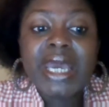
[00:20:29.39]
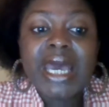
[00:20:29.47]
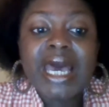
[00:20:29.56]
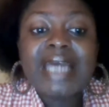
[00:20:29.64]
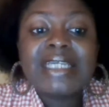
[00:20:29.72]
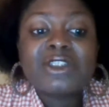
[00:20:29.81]

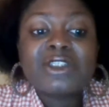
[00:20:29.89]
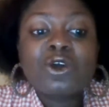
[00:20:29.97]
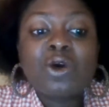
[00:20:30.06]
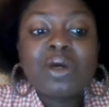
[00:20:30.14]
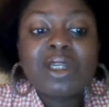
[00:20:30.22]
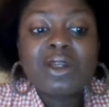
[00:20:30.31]
And as you
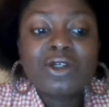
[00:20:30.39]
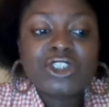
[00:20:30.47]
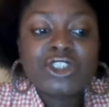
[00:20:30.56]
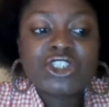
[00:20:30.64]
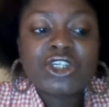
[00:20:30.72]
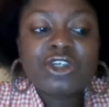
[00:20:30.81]
go along
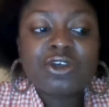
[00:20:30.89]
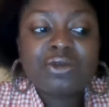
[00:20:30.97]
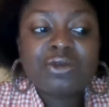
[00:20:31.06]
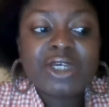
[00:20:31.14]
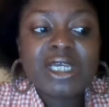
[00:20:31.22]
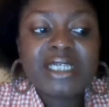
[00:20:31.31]
your journey, you
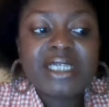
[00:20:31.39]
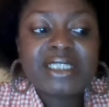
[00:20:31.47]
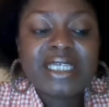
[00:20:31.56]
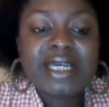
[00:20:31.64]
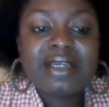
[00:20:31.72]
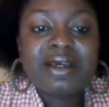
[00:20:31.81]
realize
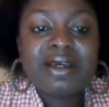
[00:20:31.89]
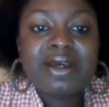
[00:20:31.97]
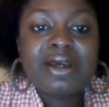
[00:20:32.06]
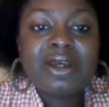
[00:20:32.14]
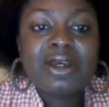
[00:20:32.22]
that